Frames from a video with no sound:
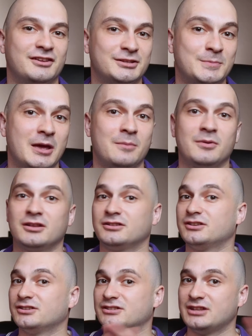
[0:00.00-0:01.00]
This payment
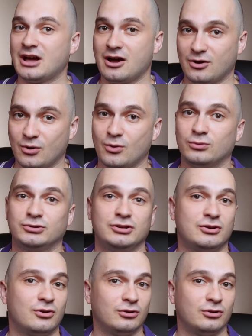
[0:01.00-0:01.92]
does not go to your